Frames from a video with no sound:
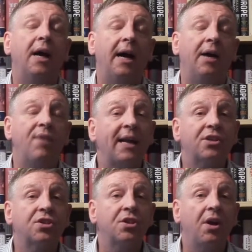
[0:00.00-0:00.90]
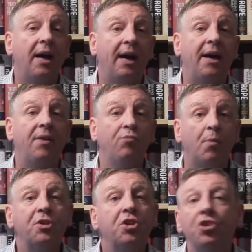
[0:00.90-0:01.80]
Rats,
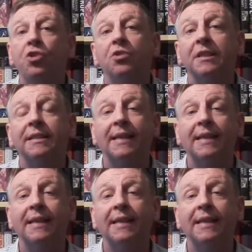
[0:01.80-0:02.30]
rubbish and useless